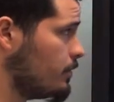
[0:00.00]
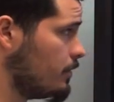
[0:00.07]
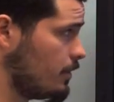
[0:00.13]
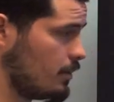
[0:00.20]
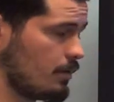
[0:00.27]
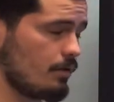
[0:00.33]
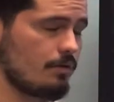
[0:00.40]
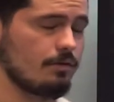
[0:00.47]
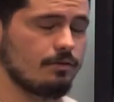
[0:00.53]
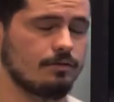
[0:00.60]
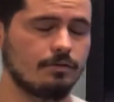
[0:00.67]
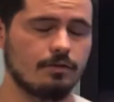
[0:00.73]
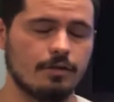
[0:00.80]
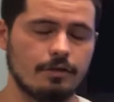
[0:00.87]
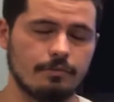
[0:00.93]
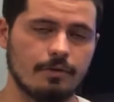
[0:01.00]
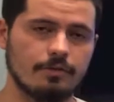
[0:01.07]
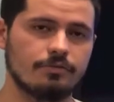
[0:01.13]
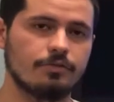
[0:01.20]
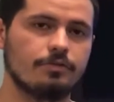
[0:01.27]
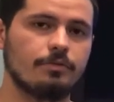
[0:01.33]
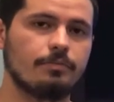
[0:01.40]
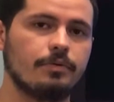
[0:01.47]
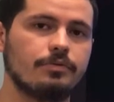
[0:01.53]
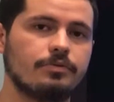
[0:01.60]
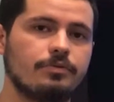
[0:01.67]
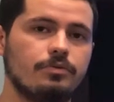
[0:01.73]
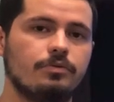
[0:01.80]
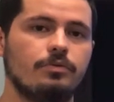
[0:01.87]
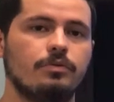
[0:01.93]
our gearbox was supposed
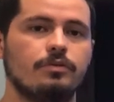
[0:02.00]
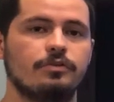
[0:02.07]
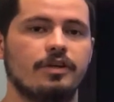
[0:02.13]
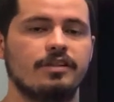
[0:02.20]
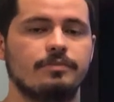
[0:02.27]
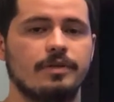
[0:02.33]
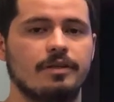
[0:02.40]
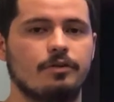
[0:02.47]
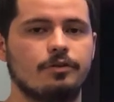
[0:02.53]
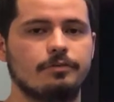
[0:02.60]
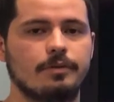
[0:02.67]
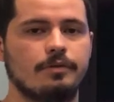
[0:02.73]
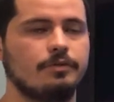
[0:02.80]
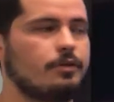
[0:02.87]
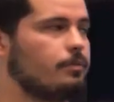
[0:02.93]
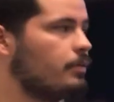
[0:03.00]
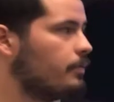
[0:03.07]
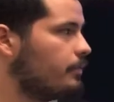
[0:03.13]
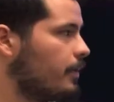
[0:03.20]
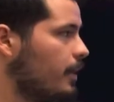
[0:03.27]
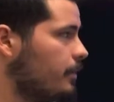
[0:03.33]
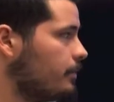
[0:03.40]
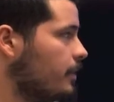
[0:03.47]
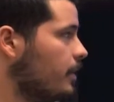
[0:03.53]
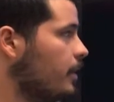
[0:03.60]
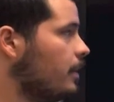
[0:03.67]
to transmit a horsepower 3.5.